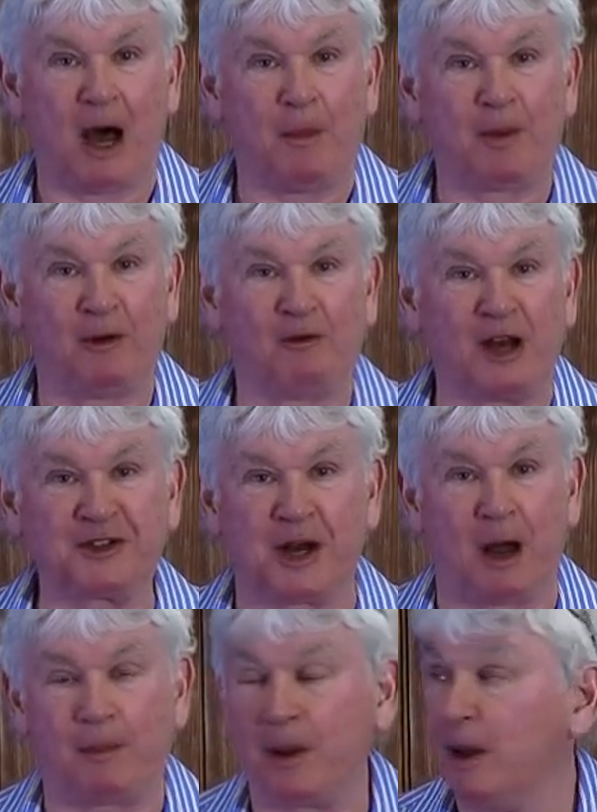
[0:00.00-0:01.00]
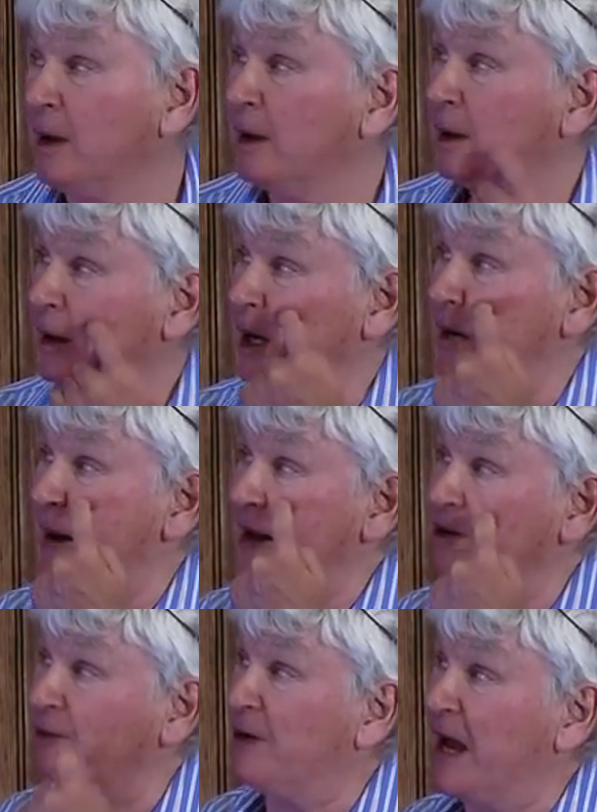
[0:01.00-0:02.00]
up and rust up in a
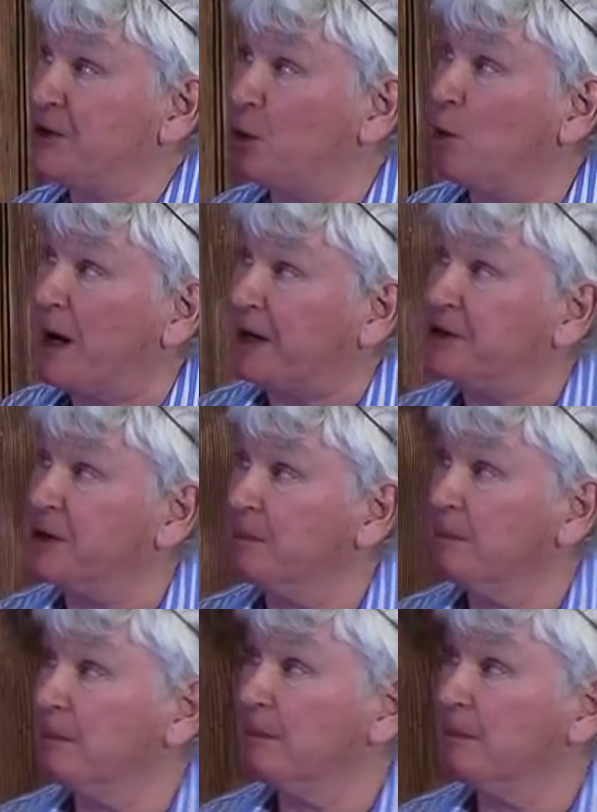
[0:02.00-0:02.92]
matter of days or weeks.